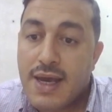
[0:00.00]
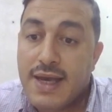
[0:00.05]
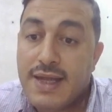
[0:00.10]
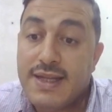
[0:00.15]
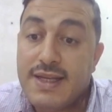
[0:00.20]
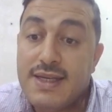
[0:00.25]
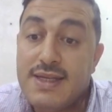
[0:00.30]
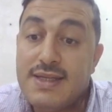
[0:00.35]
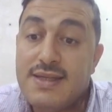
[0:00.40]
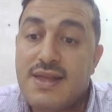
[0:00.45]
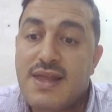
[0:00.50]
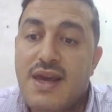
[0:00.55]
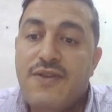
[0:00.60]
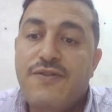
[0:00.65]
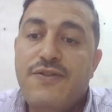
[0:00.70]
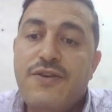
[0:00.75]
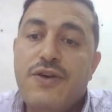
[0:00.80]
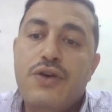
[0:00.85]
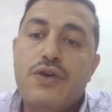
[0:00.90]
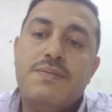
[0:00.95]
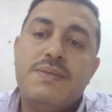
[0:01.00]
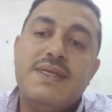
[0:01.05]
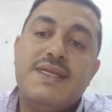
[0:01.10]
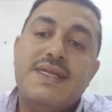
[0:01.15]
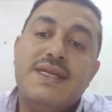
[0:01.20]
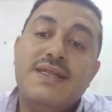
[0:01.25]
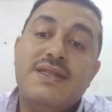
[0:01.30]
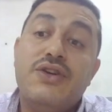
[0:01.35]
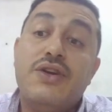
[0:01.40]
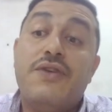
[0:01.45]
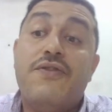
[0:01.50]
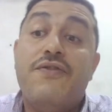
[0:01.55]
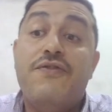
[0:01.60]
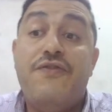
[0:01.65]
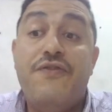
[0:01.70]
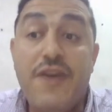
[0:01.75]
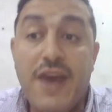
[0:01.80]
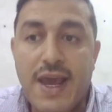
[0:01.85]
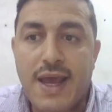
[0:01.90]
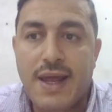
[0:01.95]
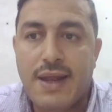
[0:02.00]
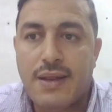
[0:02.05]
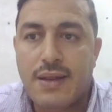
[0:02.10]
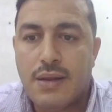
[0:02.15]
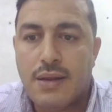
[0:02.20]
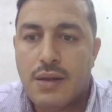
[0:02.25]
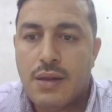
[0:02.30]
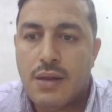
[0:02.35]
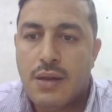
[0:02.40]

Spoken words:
It is the inferior mesenteric vein